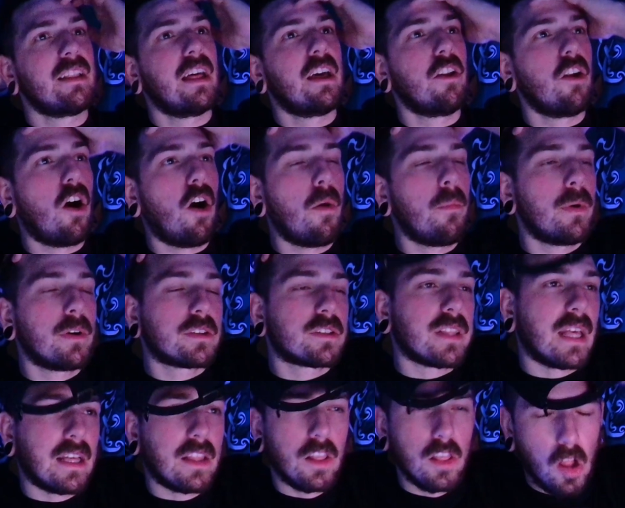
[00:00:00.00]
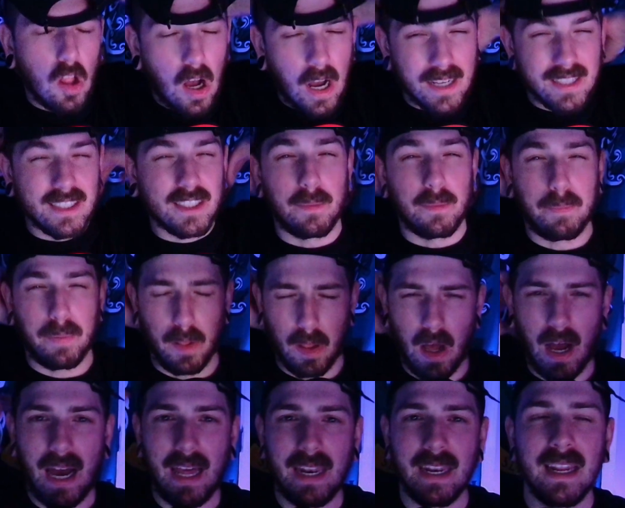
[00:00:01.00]
almost lost the
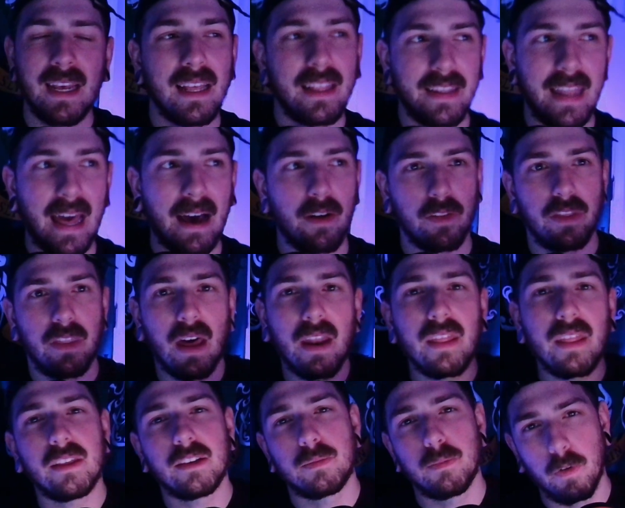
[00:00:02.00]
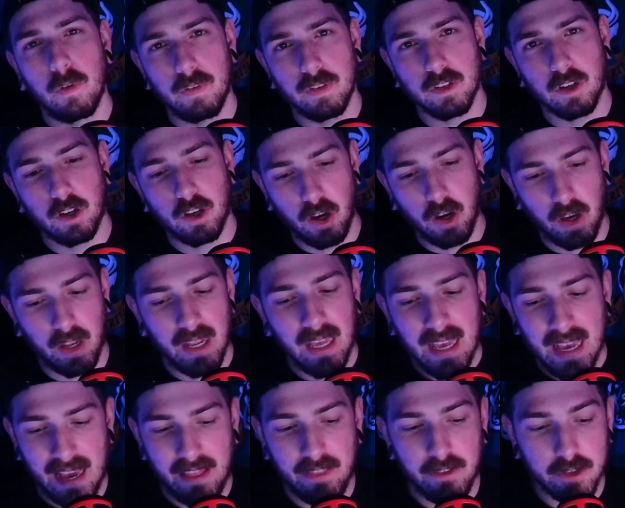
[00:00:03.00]
plot. Now, none of these movies are good,
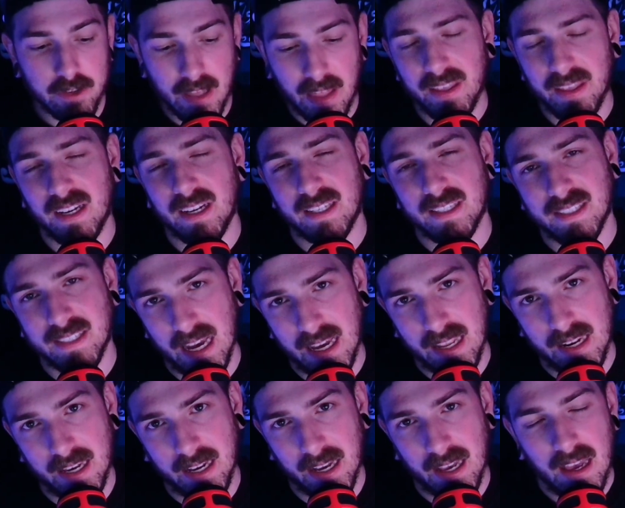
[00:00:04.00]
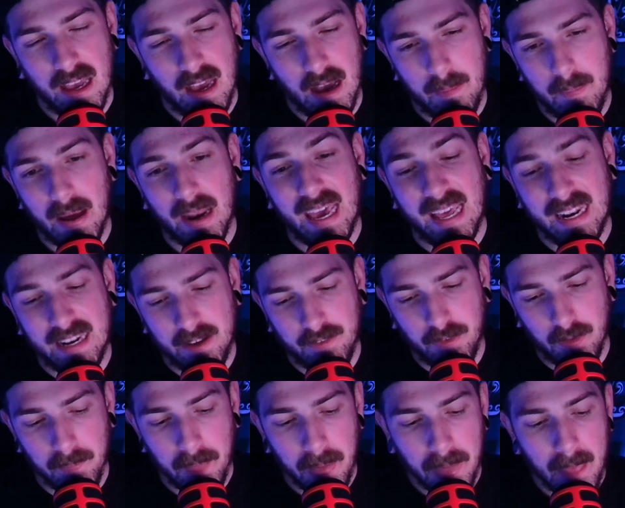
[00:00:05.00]
and there's nothing exciting about any of
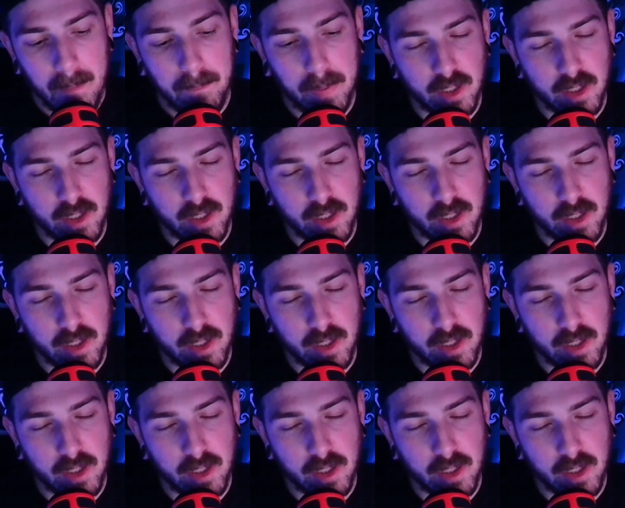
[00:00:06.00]
them. But